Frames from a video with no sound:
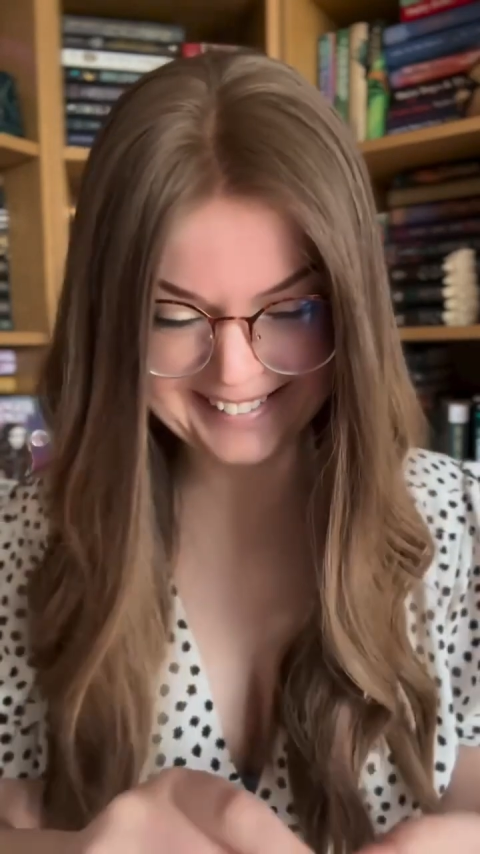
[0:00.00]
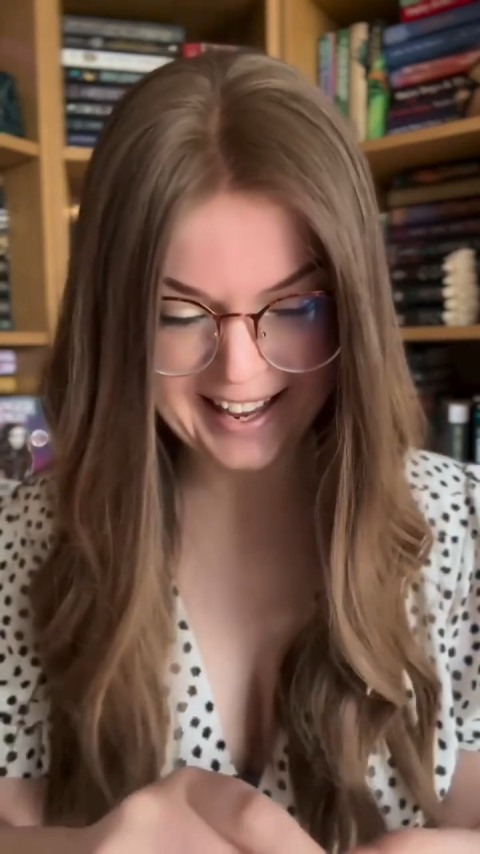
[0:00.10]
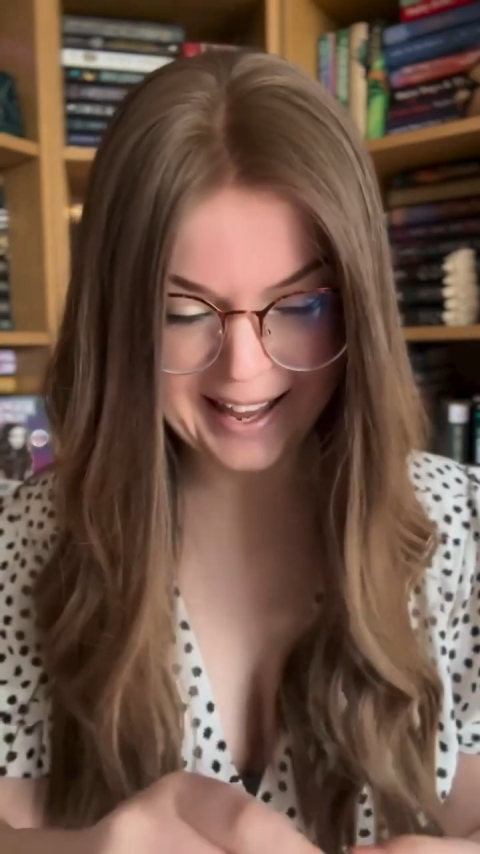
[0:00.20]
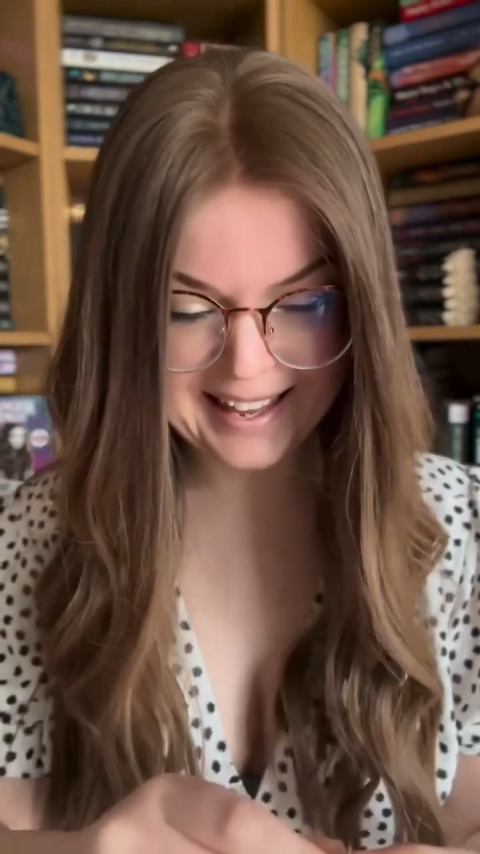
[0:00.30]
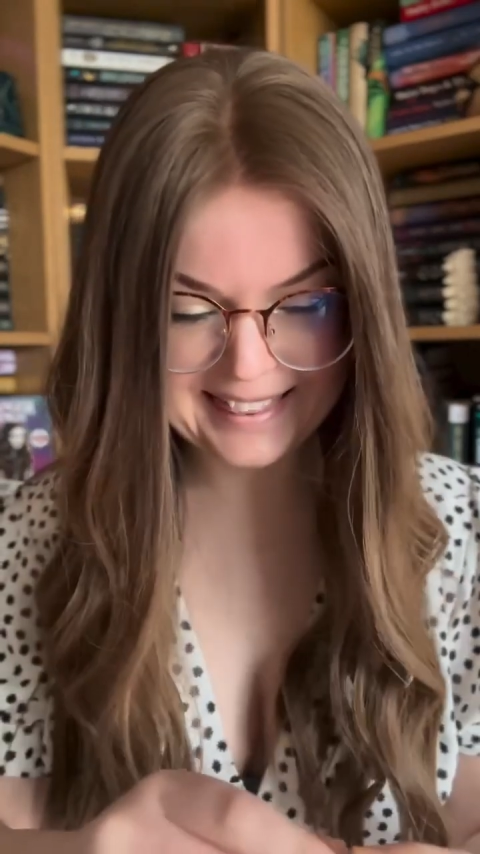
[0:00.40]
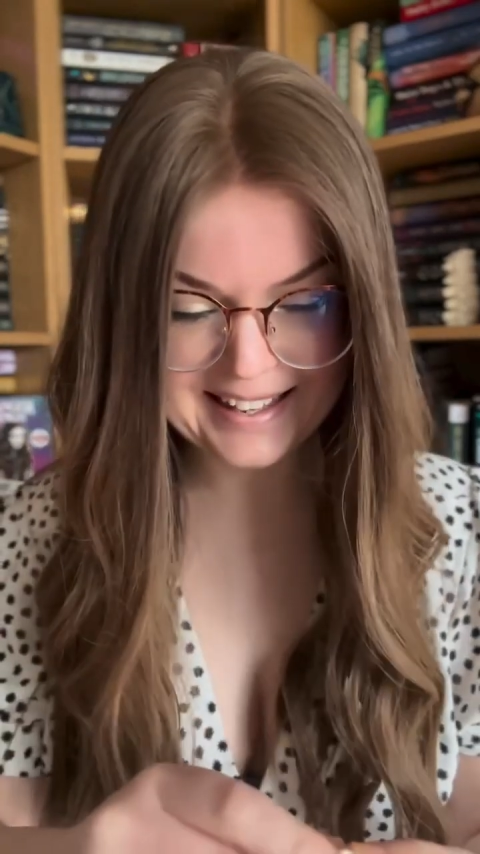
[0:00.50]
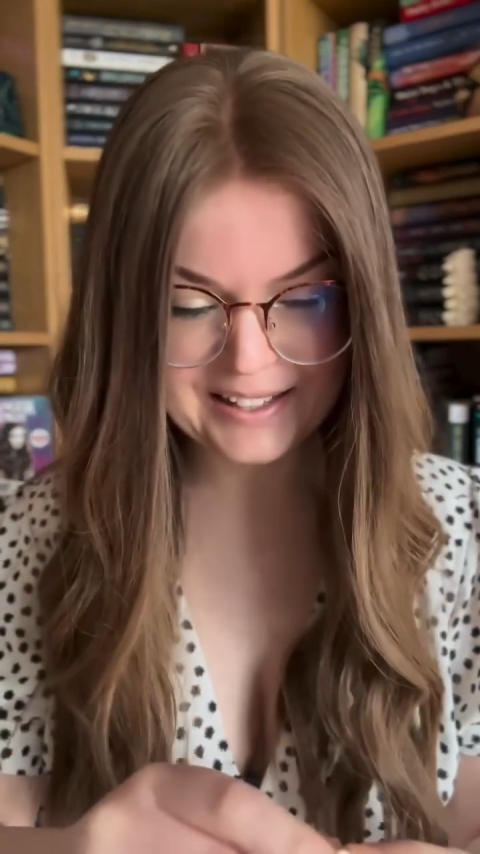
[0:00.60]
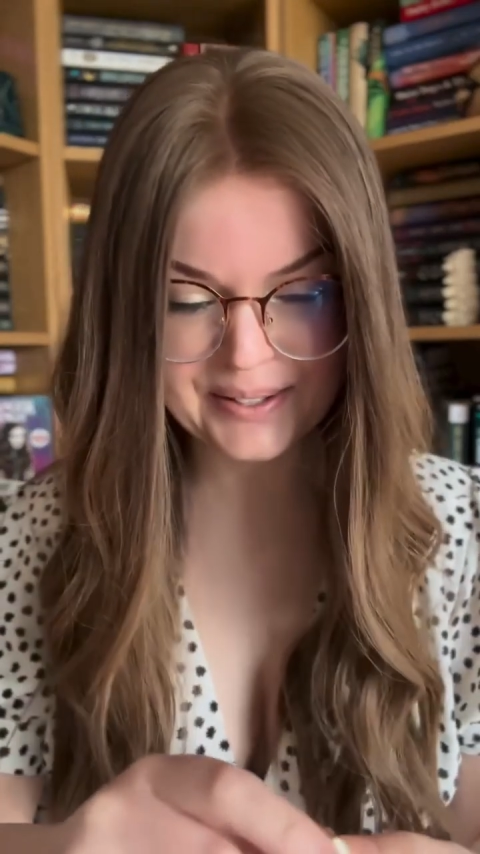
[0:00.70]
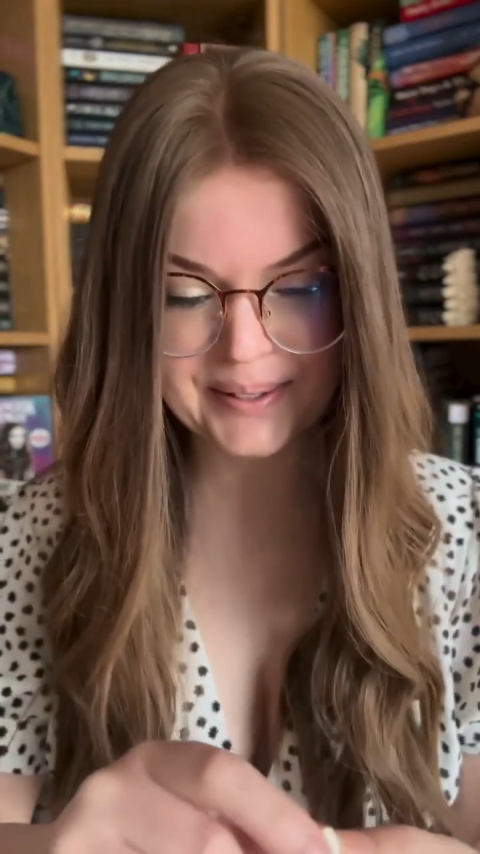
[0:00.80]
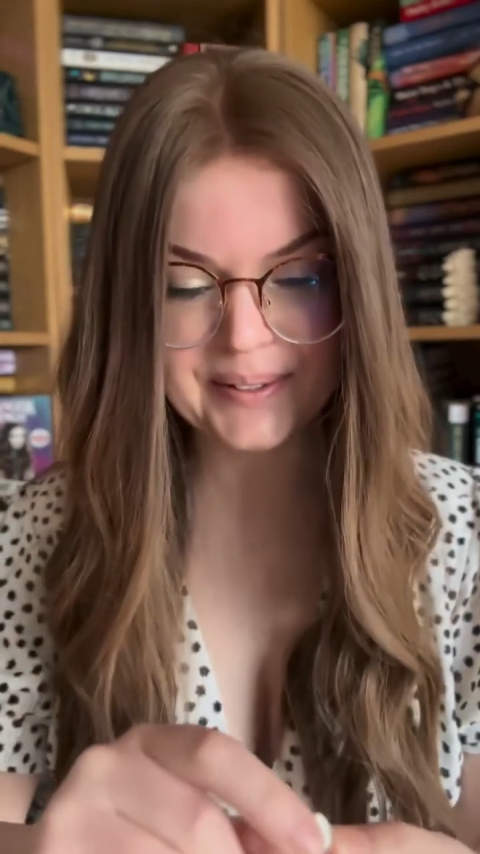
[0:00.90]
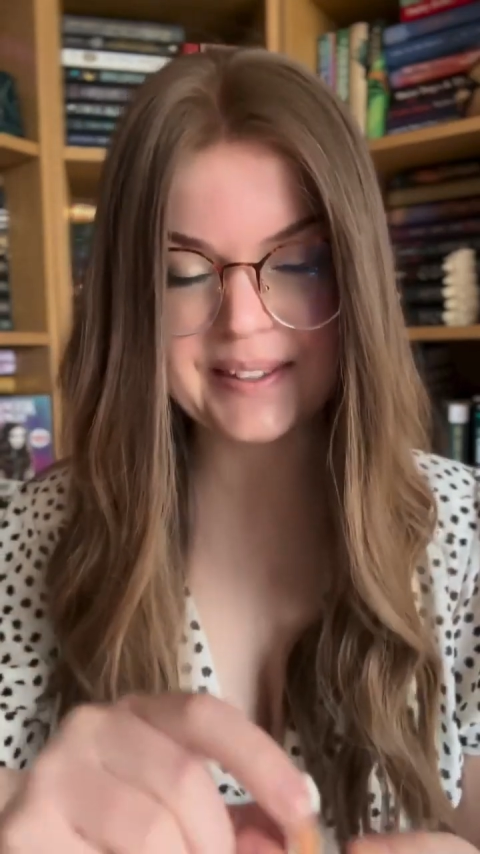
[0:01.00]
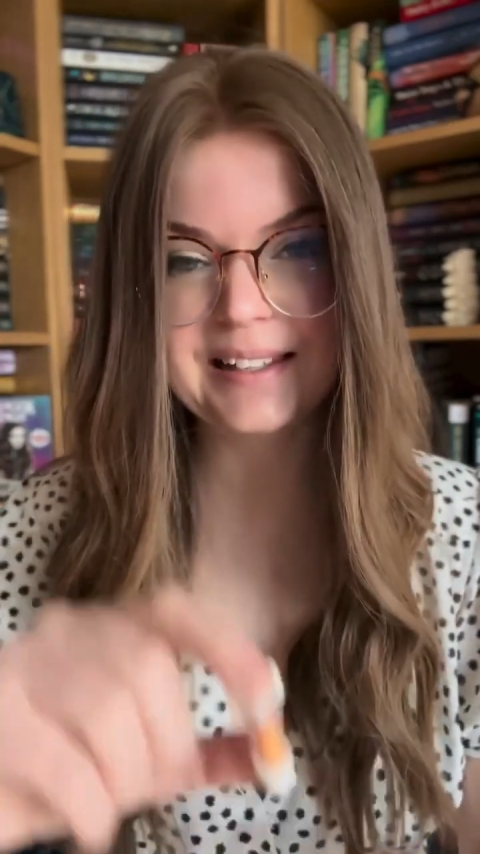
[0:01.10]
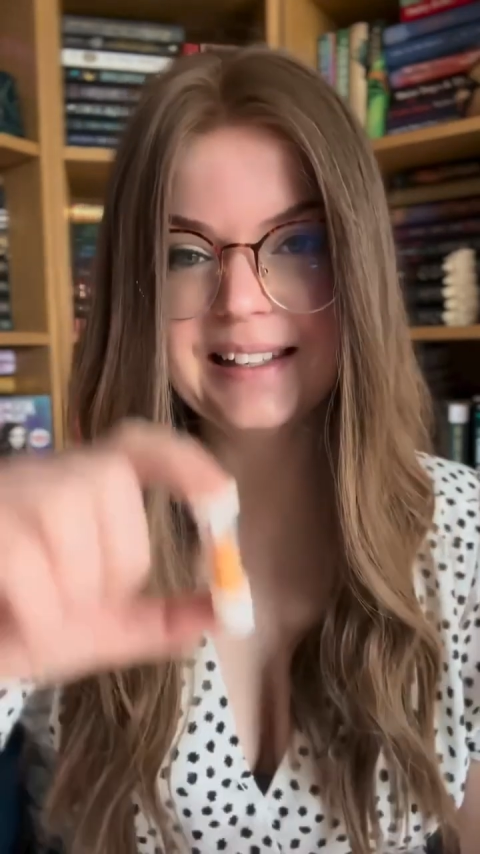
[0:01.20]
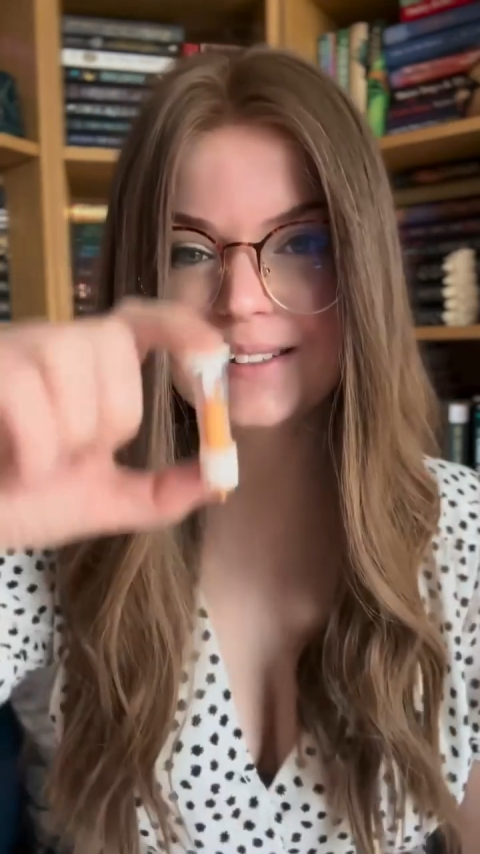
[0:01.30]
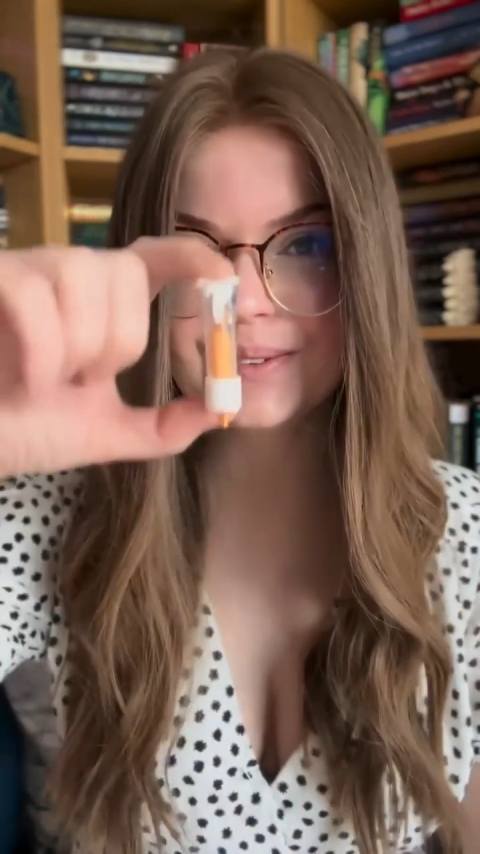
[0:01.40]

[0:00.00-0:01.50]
And then you've got the little